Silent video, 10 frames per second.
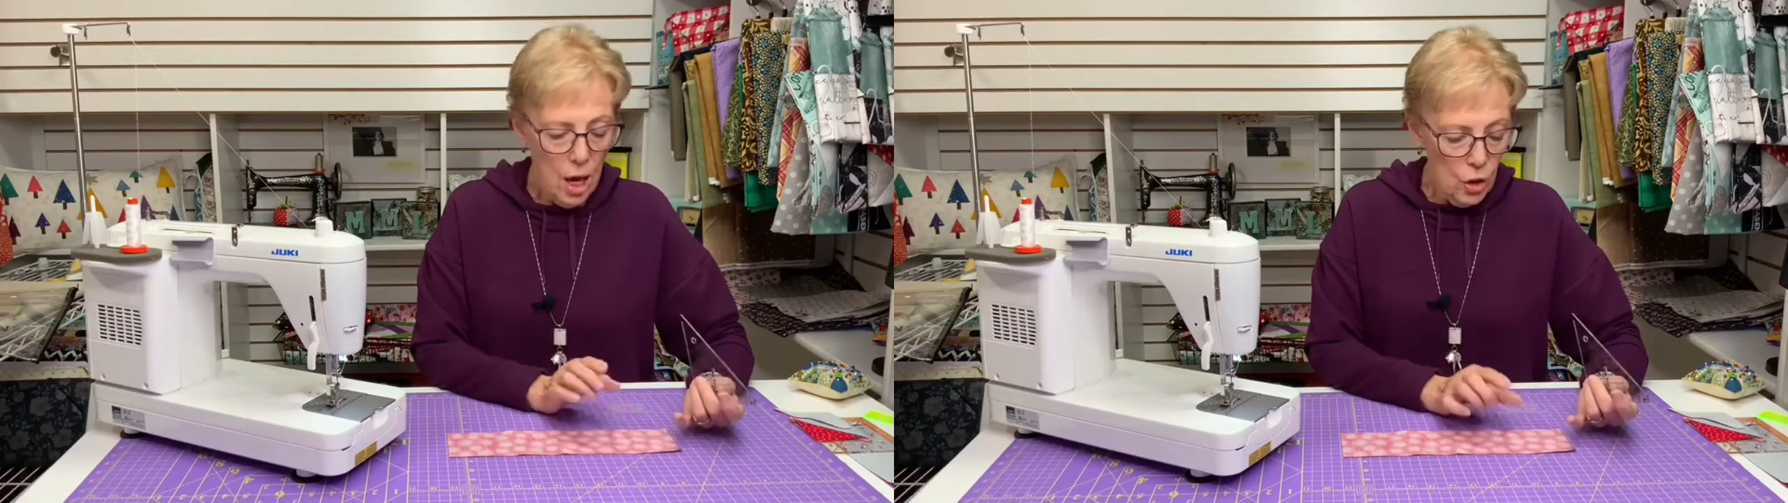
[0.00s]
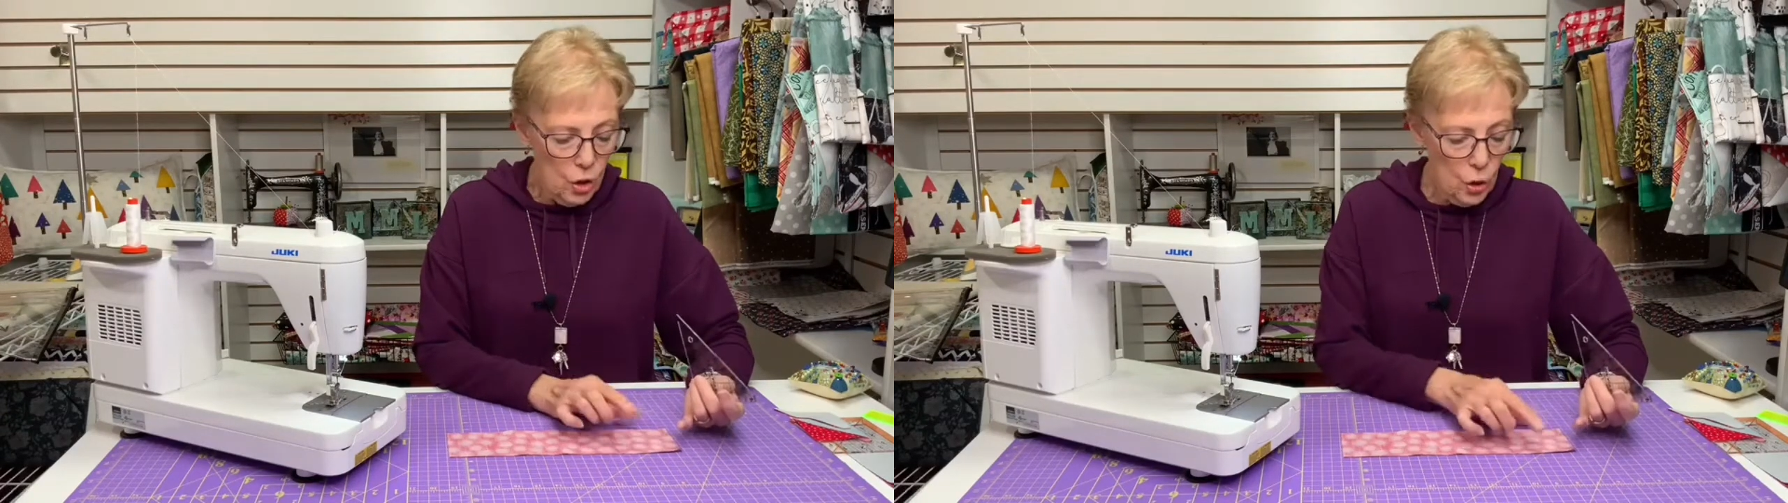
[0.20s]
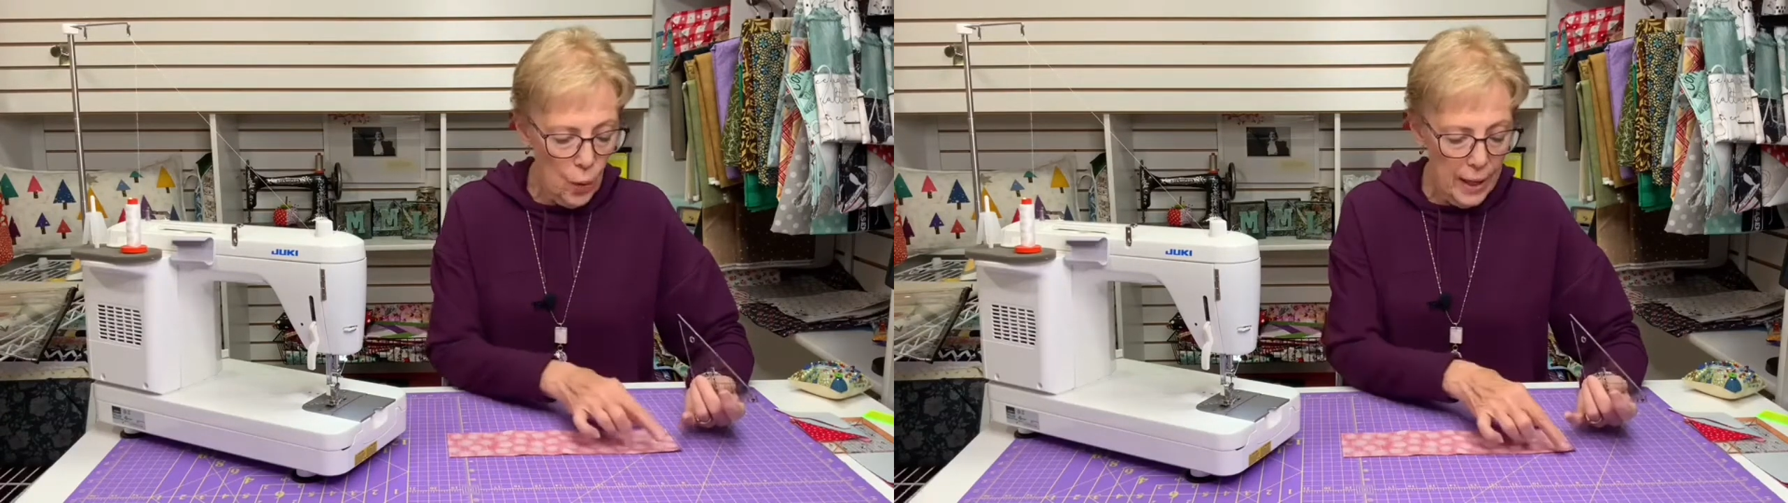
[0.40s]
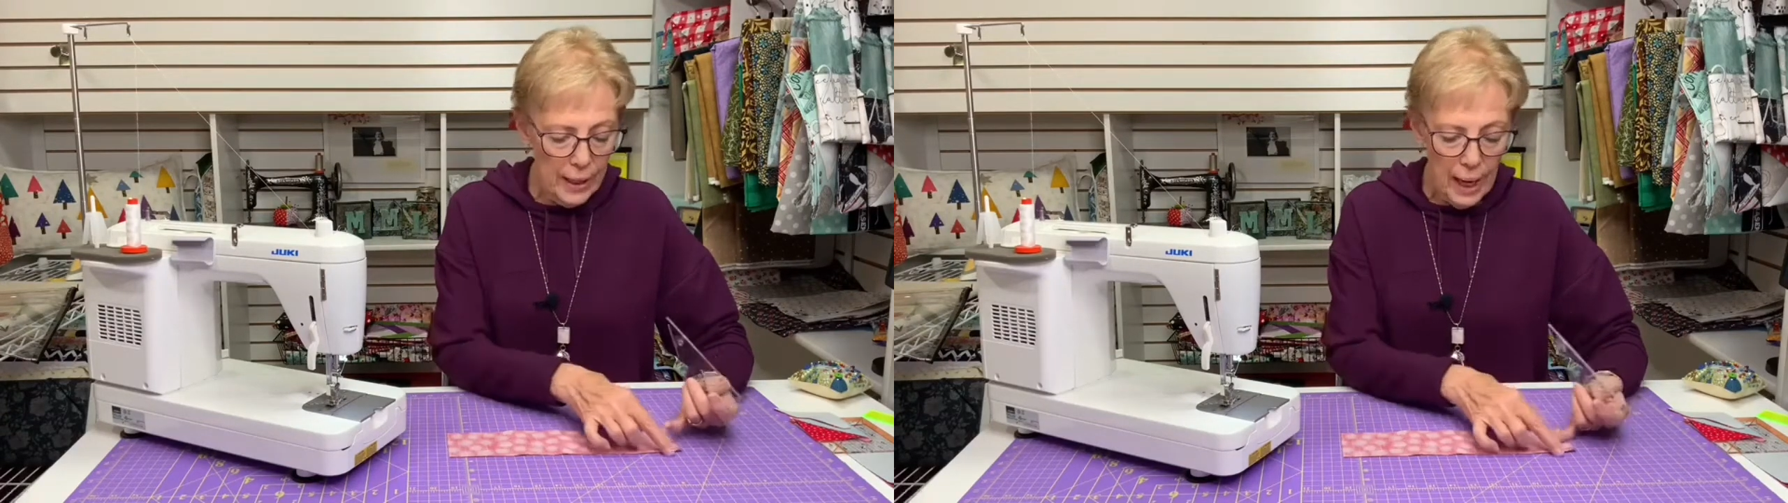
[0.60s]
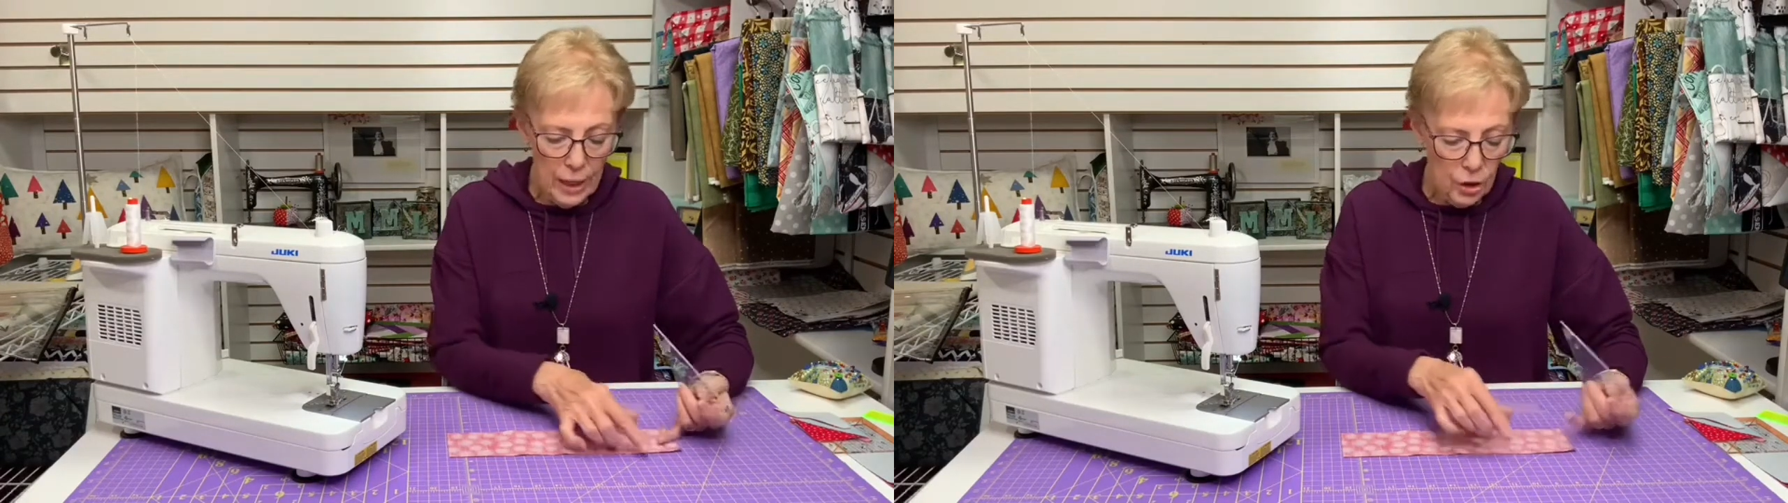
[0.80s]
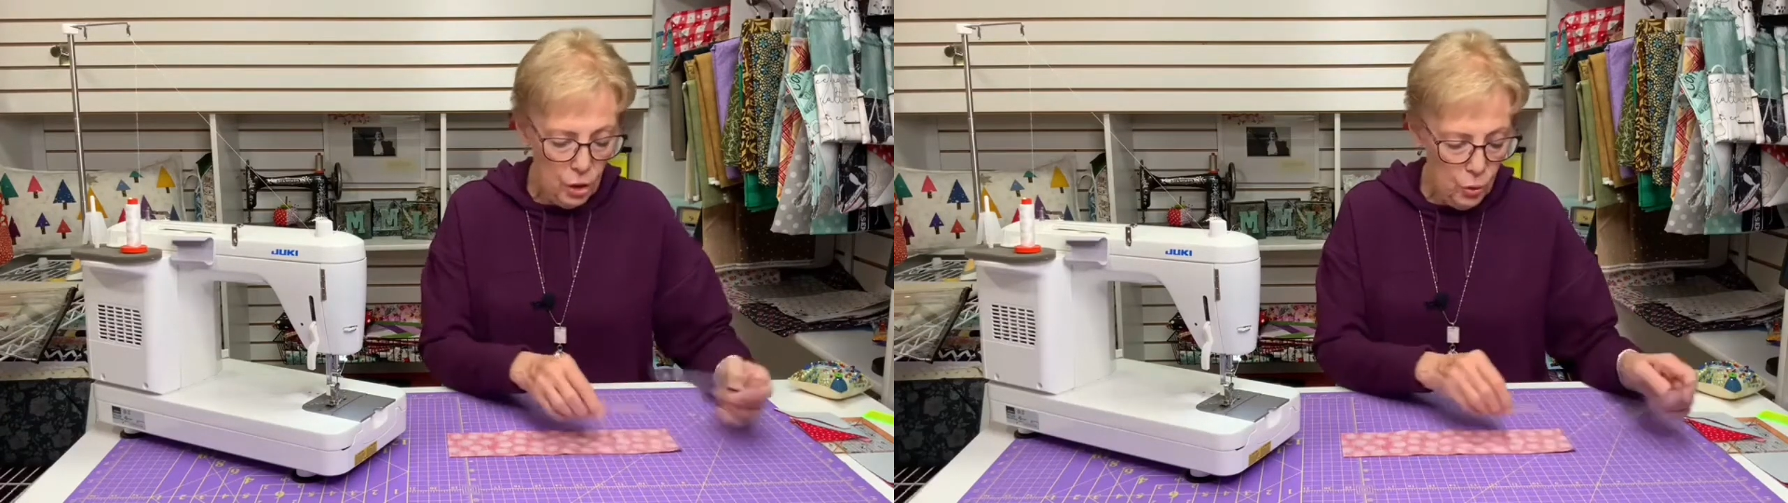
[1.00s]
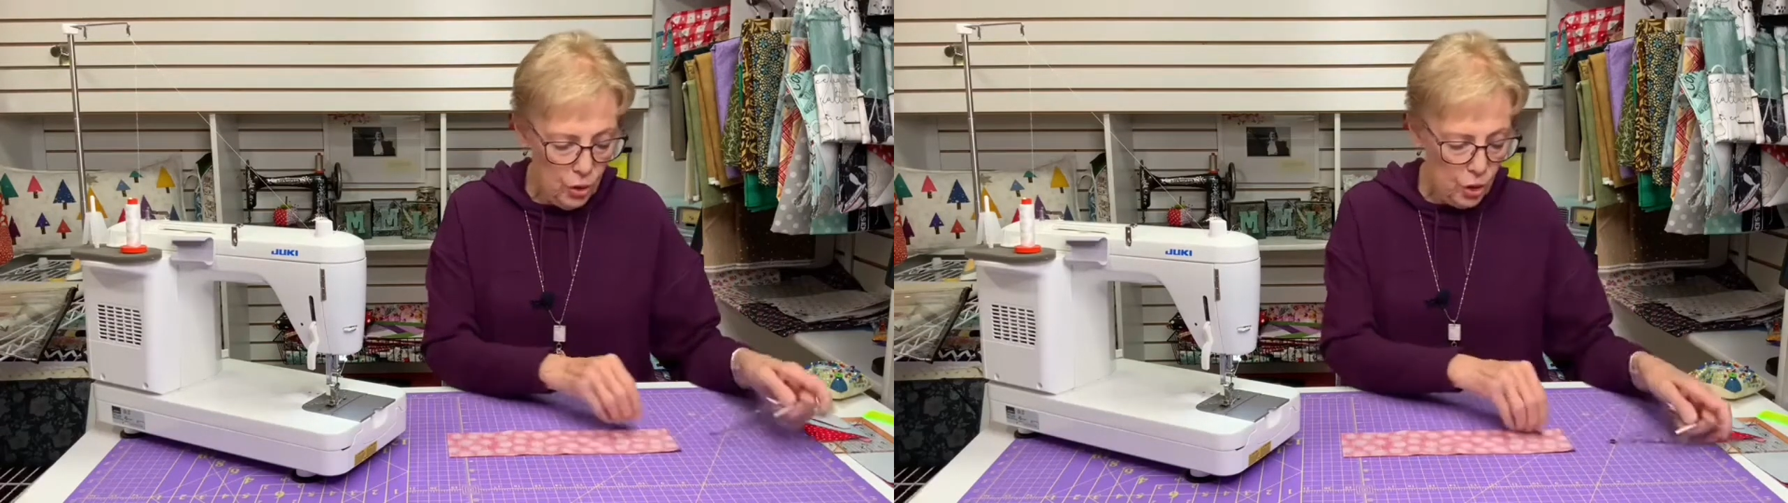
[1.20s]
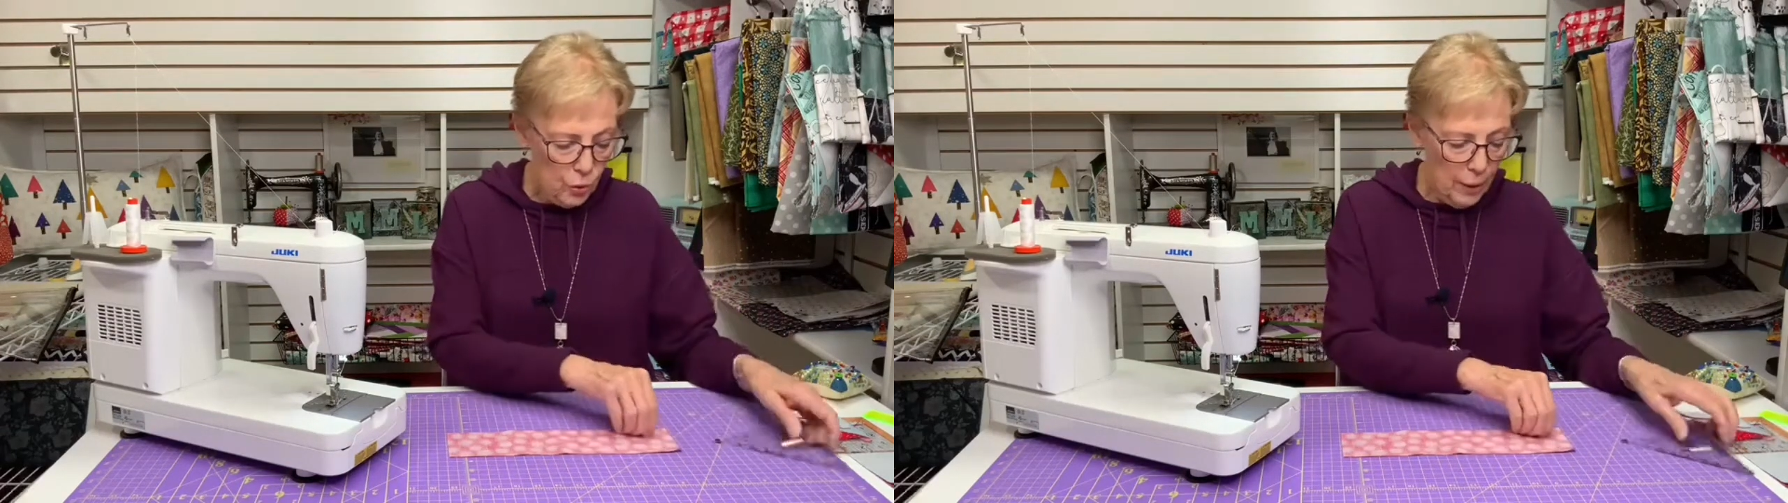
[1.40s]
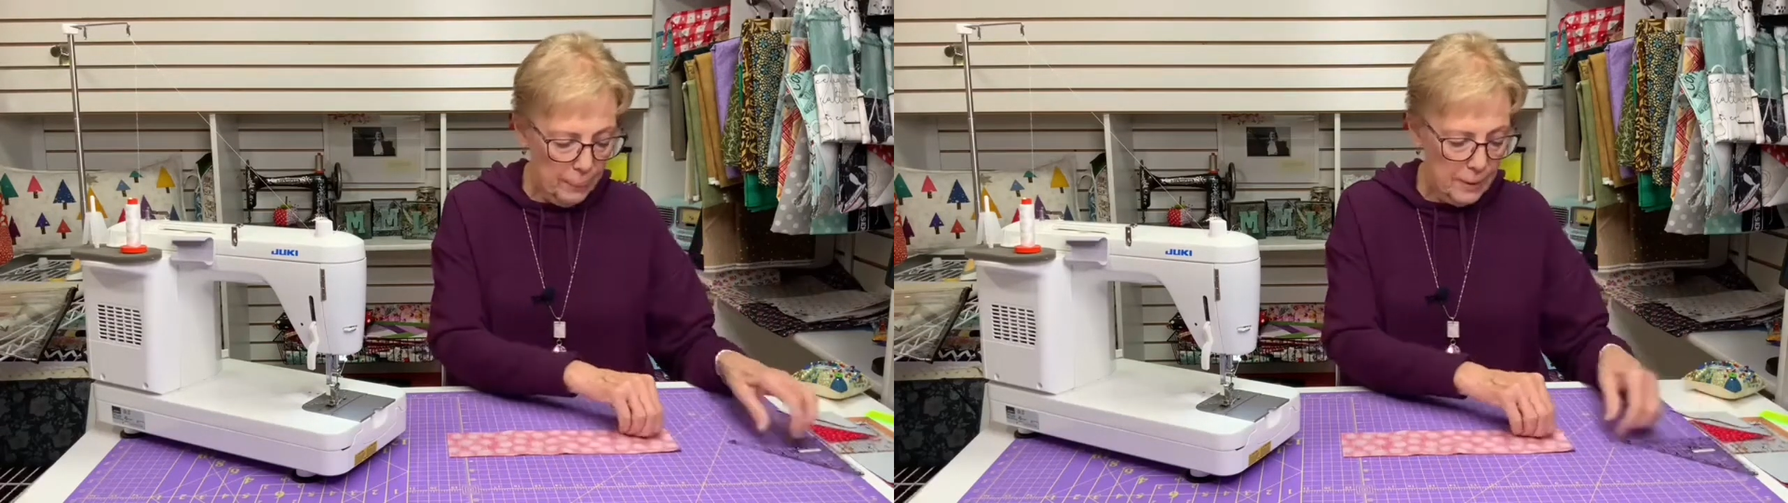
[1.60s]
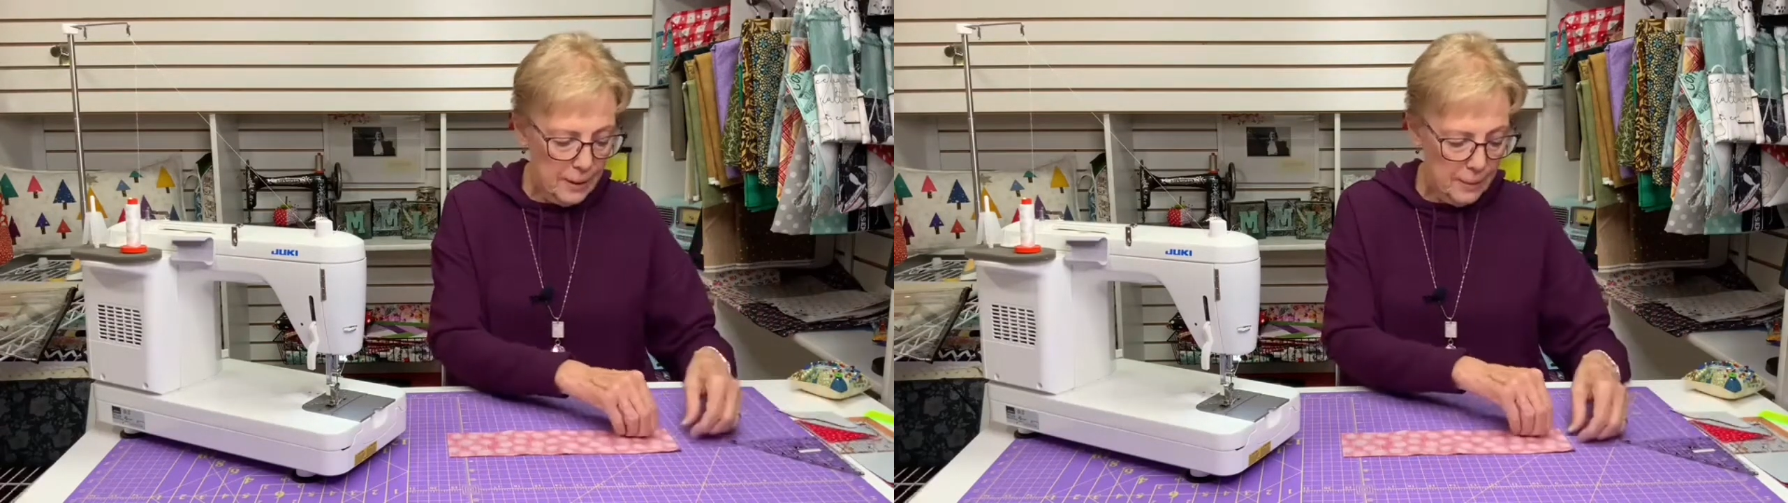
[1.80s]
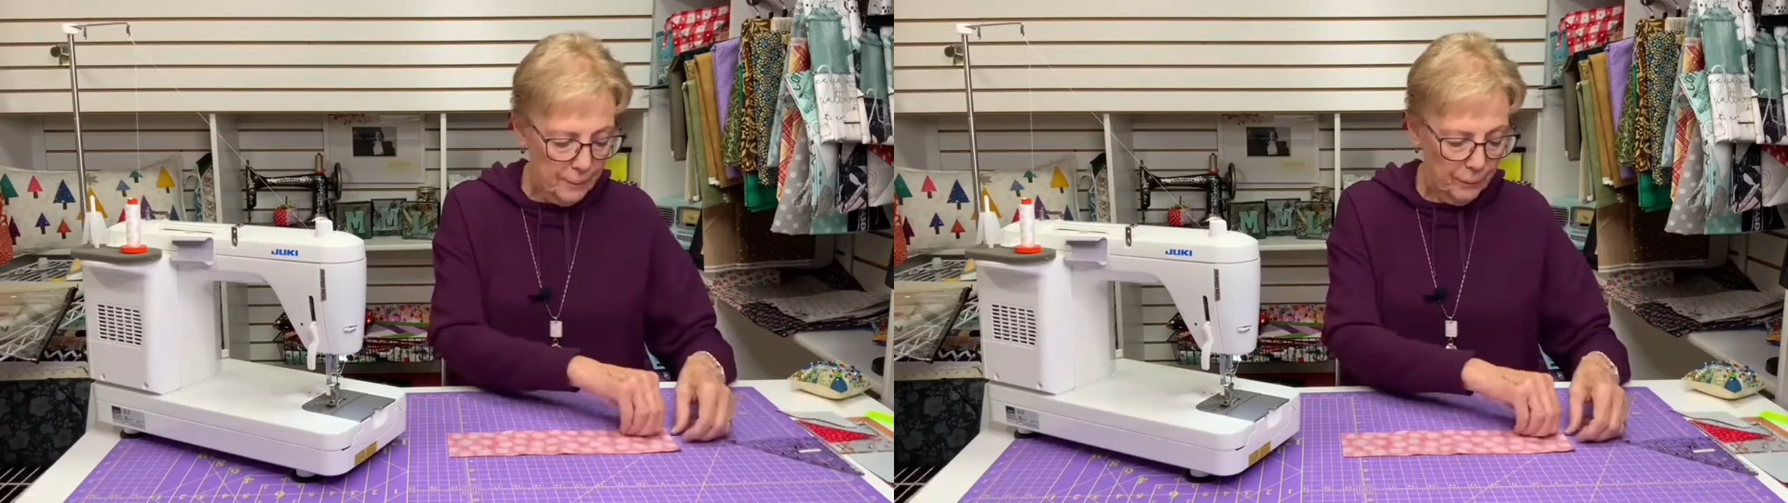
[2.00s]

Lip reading: So I cut 2 strips